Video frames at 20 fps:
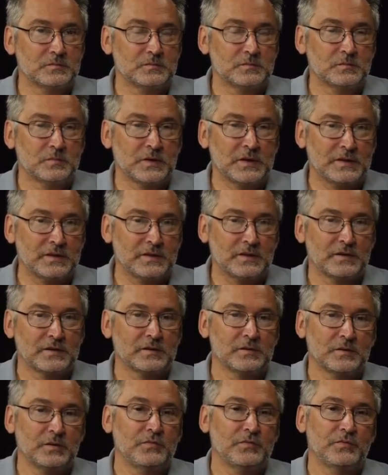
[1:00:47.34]
but
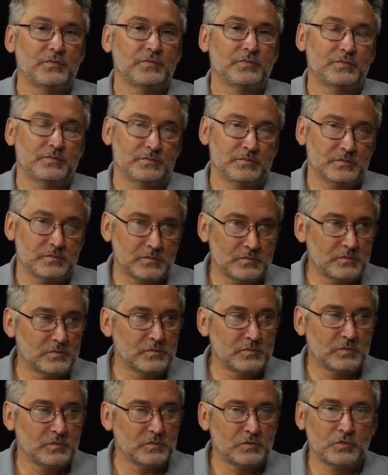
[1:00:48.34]
if
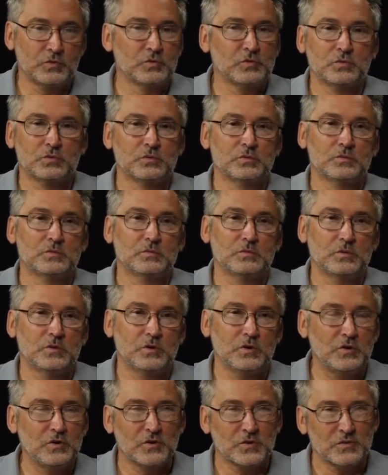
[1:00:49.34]
you
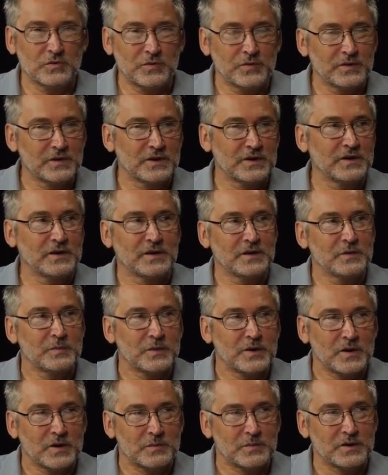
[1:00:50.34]
don't feel any
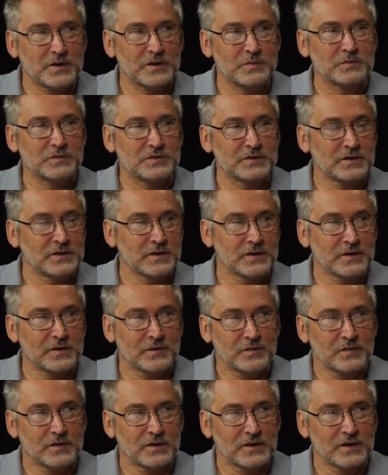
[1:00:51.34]
problems and
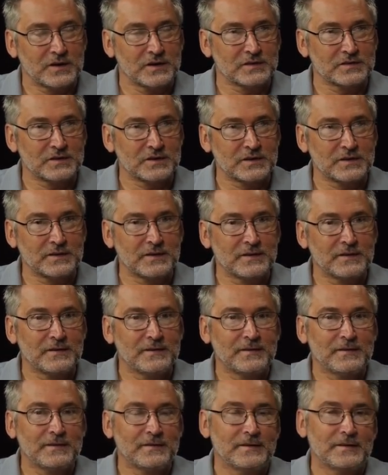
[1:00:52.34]
anything like that,
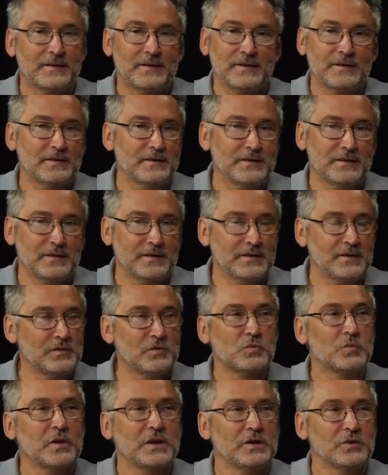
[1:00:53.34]

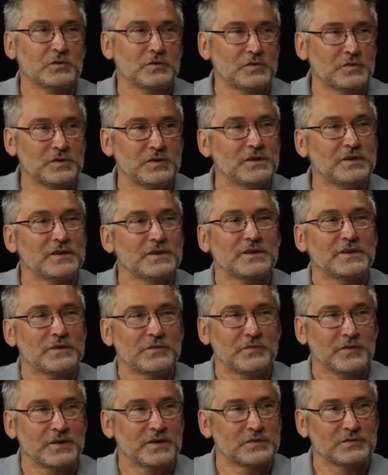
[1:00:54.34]
you might not see any
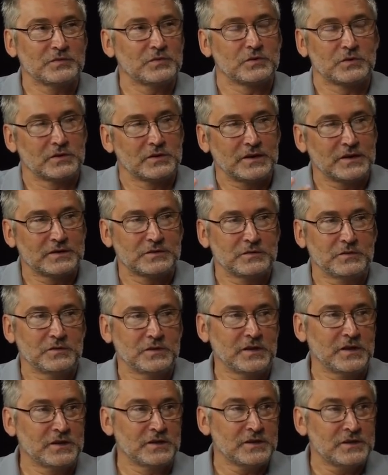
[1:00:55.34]
effects for the next
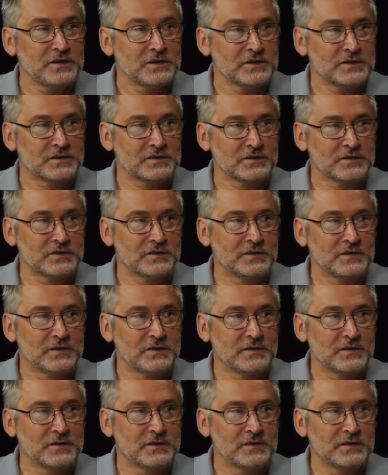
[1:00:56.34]
10 years.